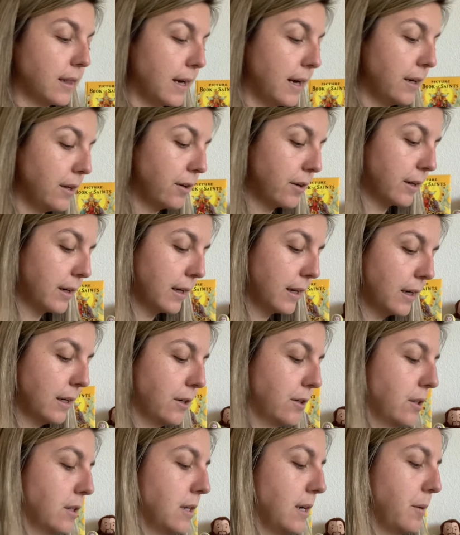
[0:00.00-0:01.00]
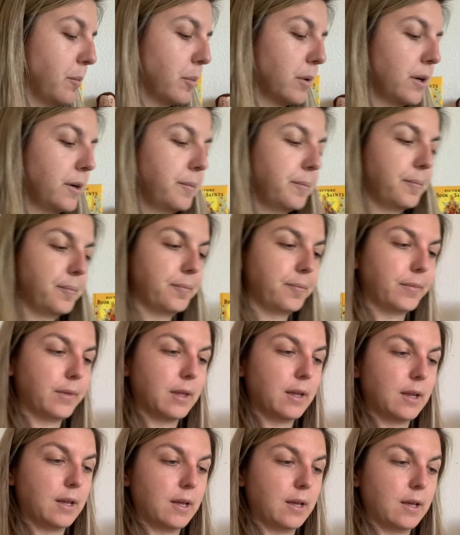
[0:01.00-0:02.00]
that, you're going to get your stapler.
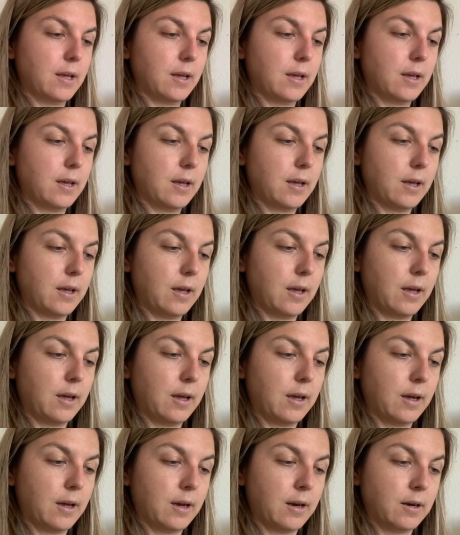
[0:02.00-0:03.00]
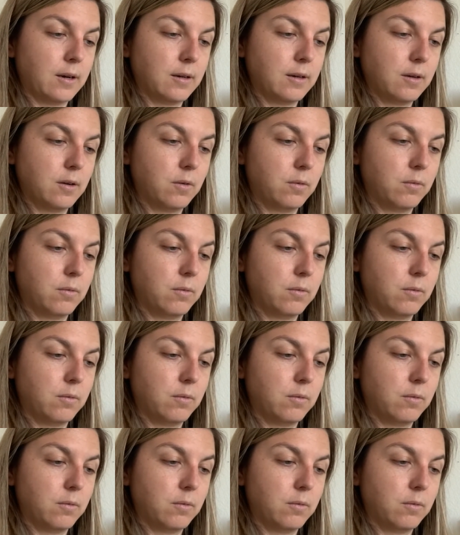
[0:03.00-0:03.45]
And